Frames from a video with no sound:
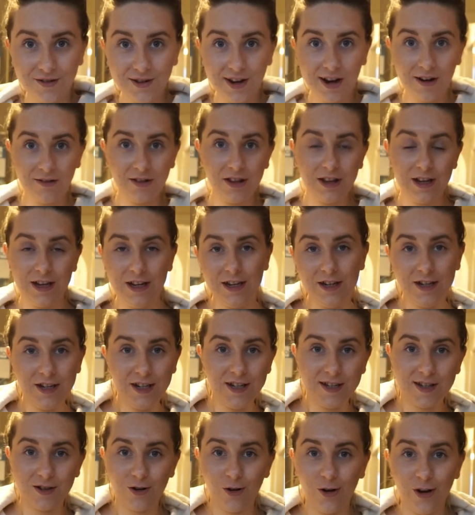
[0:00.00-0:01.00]
now that
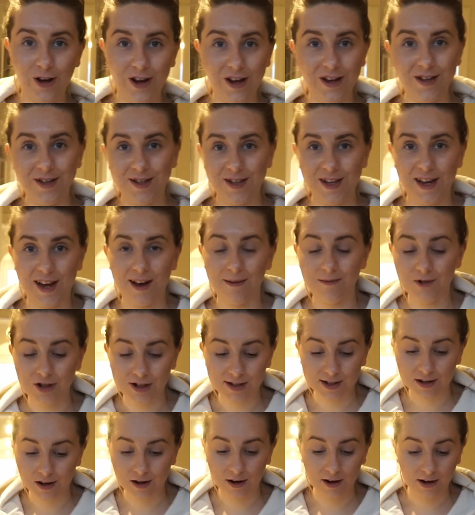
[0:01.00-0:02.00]
Indy's got her tea, I'm
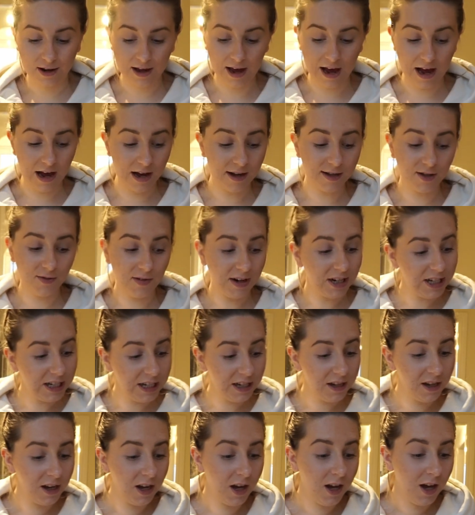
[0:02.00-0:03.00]
just gonna get ours
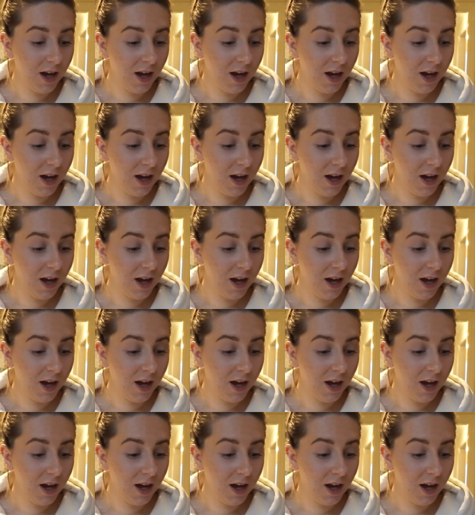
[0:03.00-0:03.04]
ready.